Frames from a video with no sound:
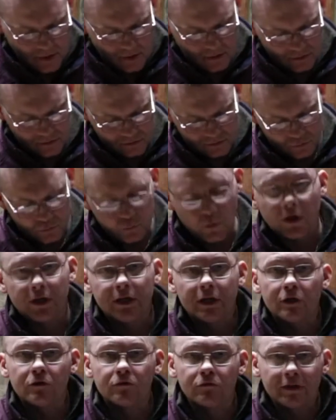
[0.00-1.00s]
This is where you
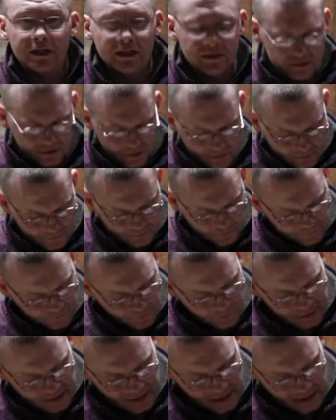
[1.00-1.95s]
grease it for the